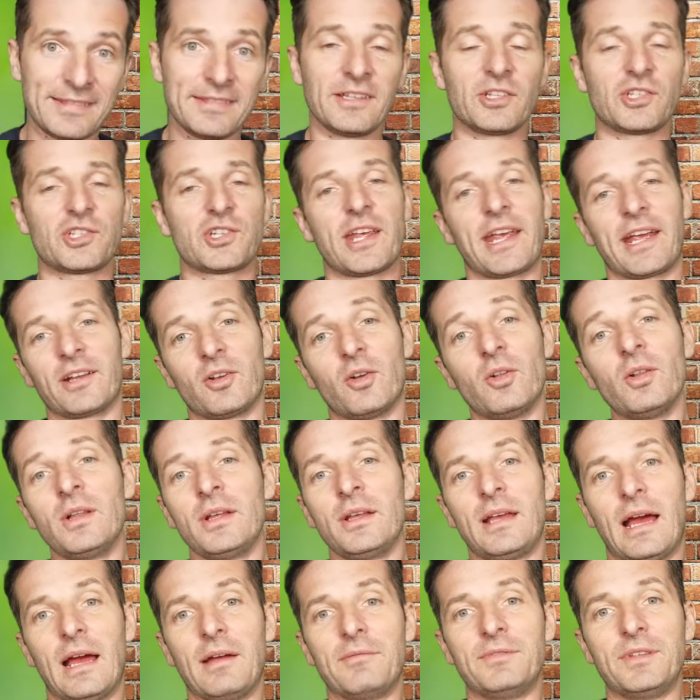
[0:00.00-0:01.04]
the channel.
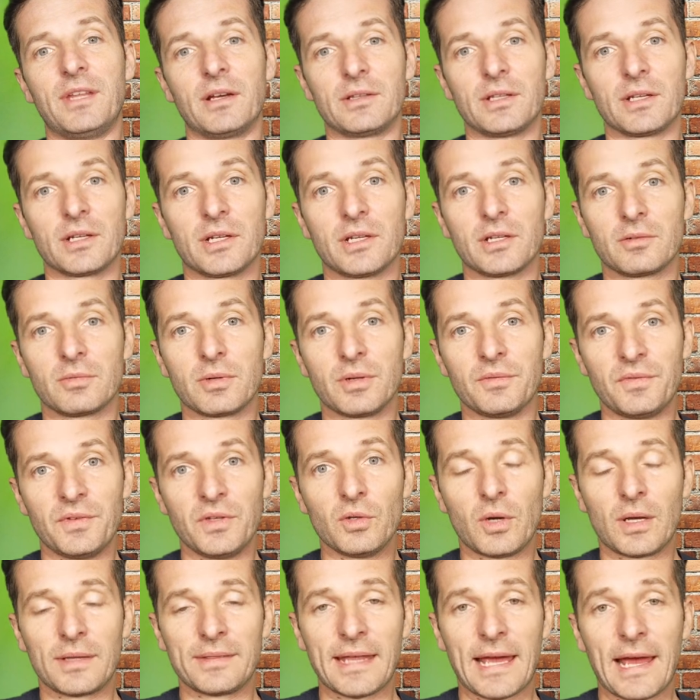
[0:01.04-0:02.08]
I've done a good
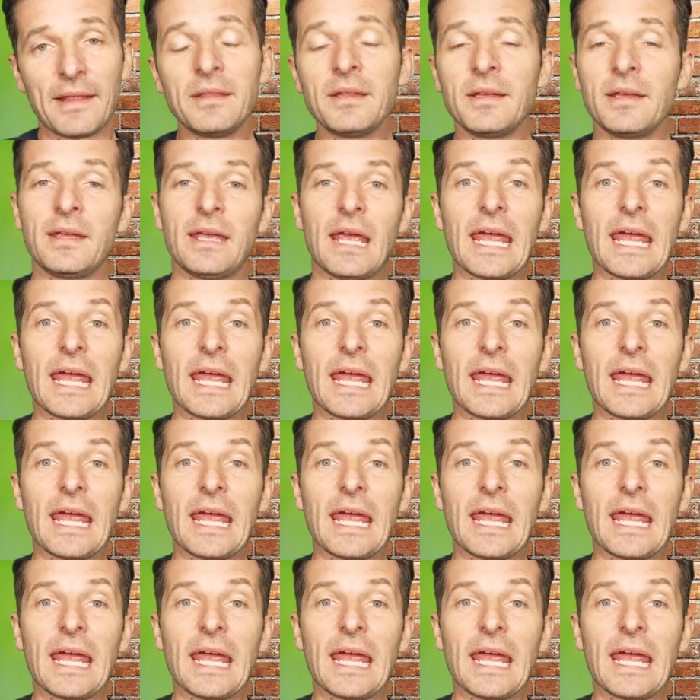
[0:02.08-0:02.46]
review on that.